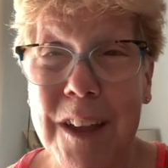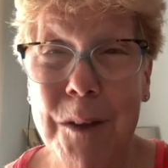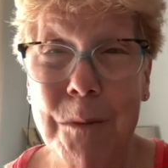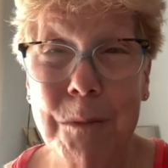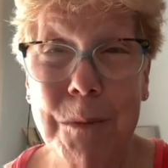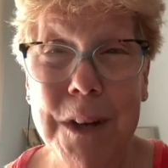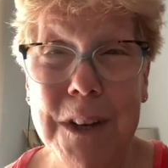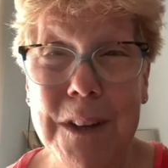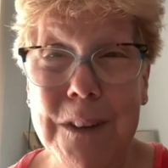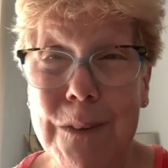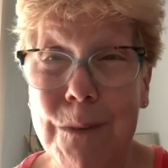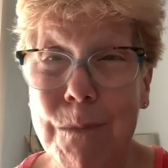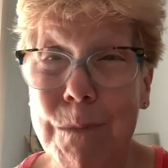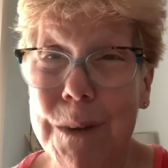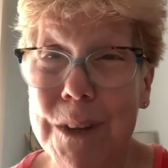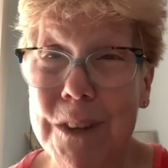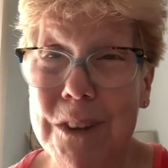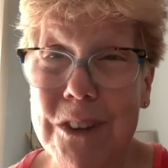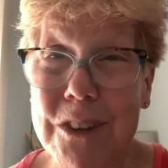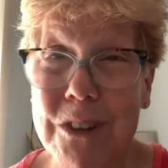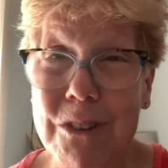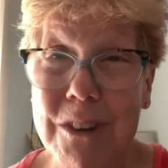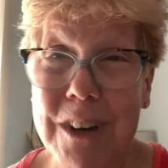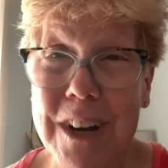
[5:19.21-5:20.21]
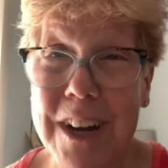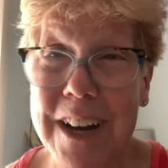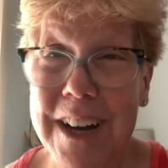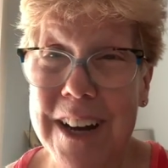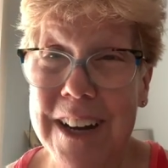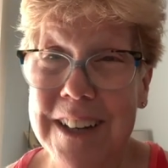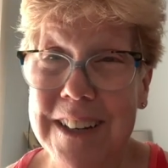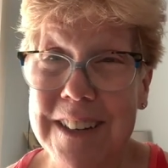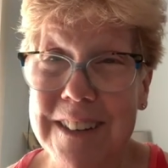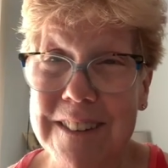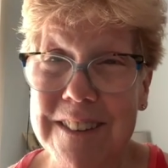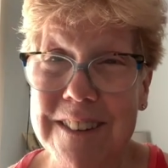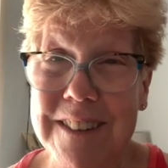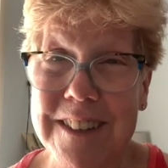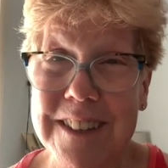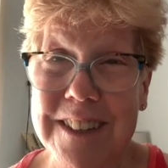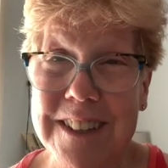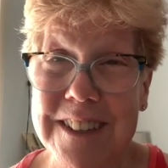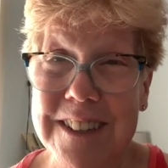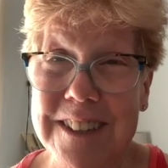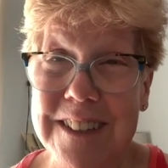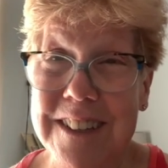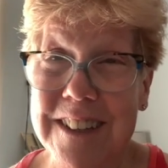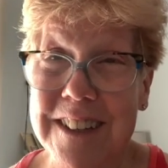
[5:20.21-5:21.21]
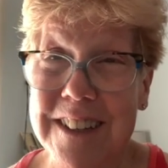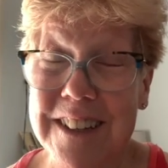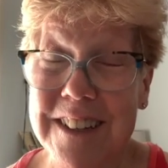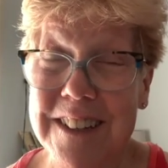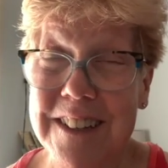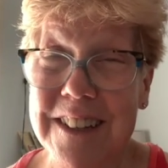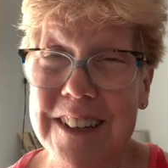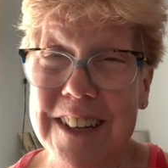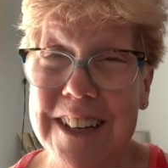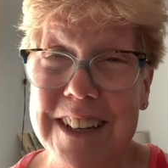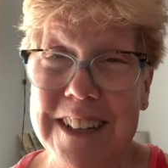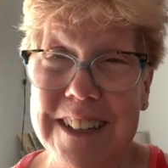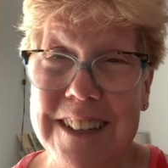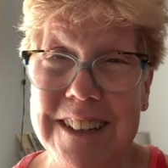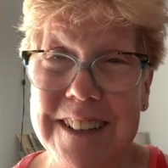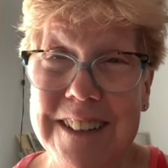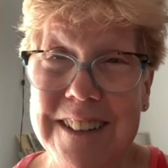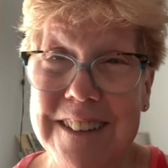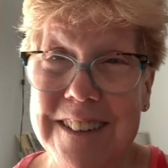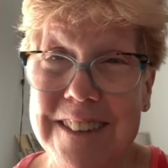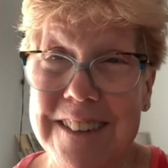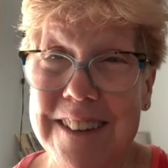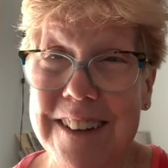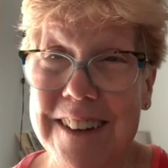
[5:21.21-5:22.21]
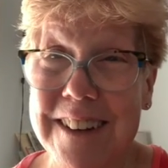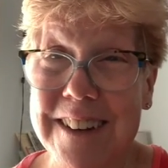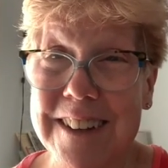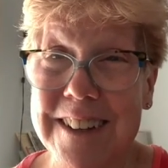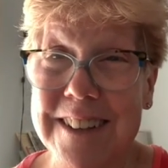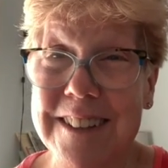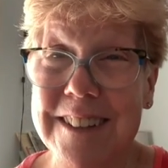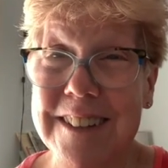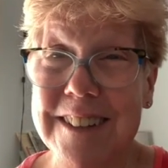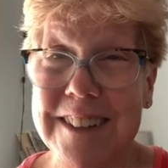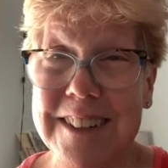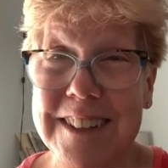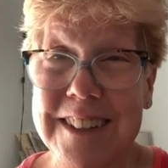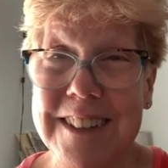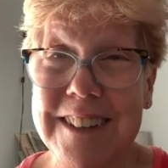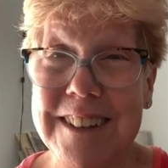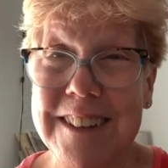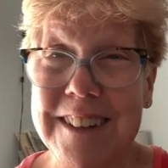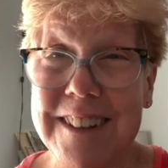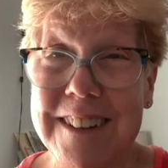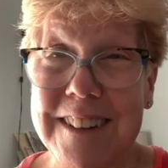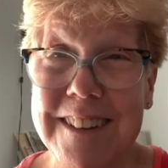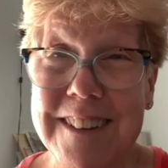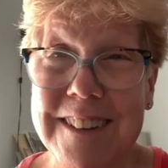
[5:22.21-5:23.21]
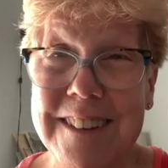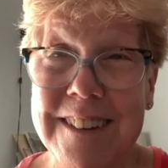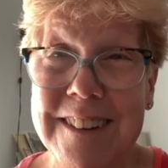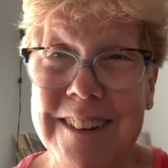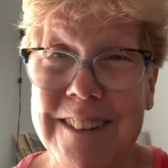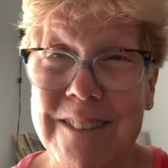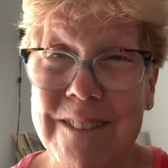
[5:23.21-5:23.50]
But it's been so hot. It's in the 90s to high 90s.